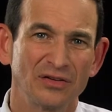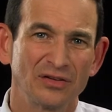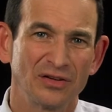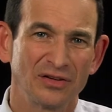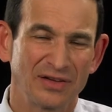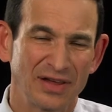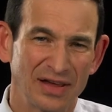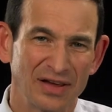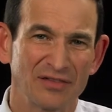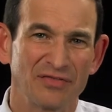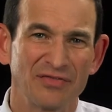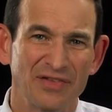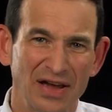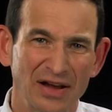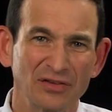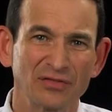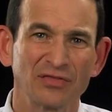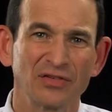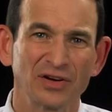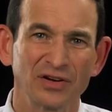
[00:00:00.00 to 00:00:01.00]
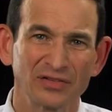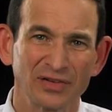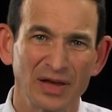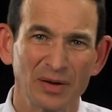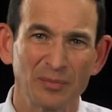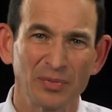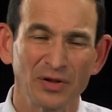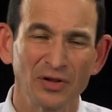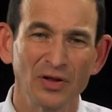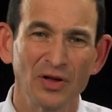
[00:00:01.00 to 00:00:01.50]
to take effect, for
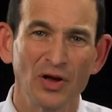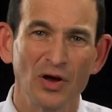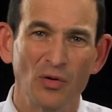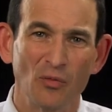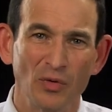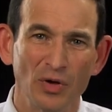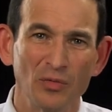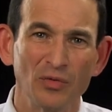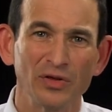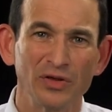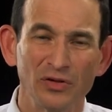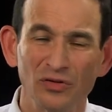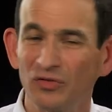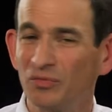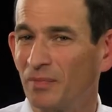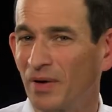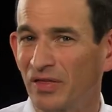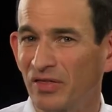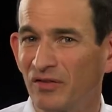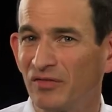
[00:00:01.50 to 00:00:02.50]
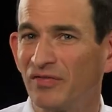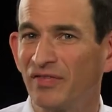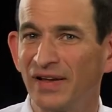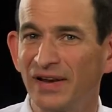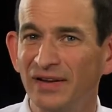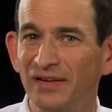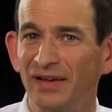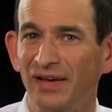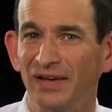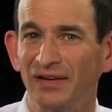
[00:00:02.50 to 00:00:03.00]
example, we will use
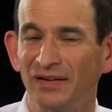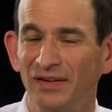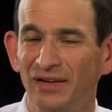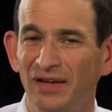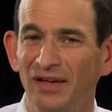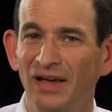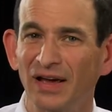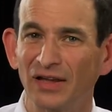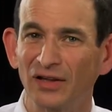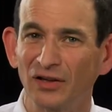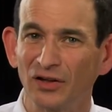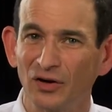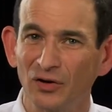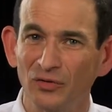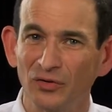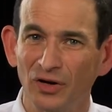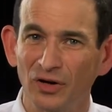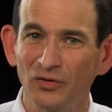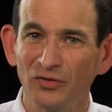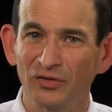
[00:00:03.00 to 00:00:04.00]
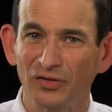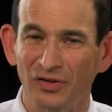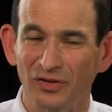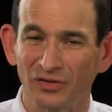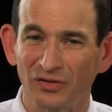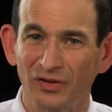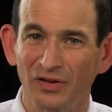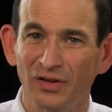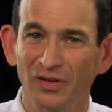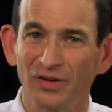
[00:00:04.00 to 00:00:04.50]
methylphenidate at low
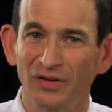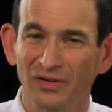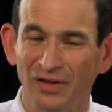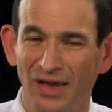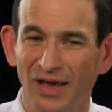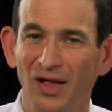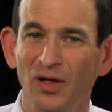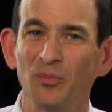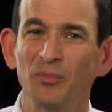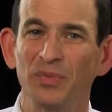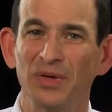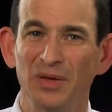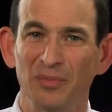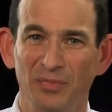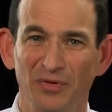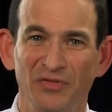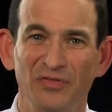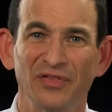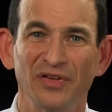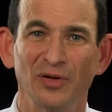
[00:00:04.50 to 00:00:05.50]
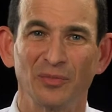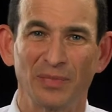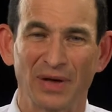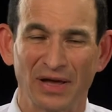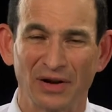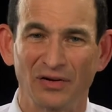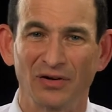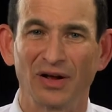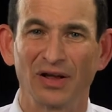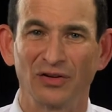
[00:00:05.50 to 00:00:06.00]
doses to help people feel
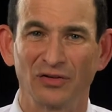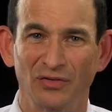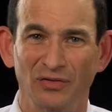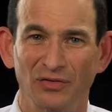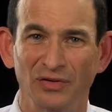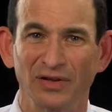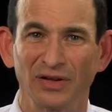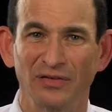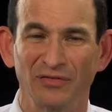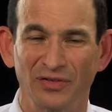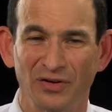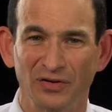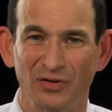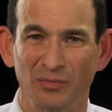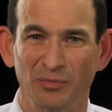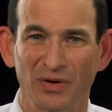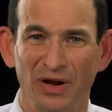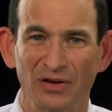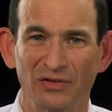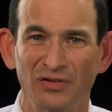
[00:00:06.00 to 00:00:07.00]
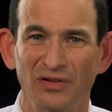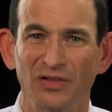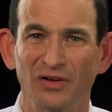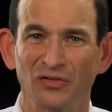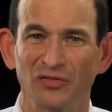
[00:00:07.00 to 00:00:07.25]
better and to relieve their depression.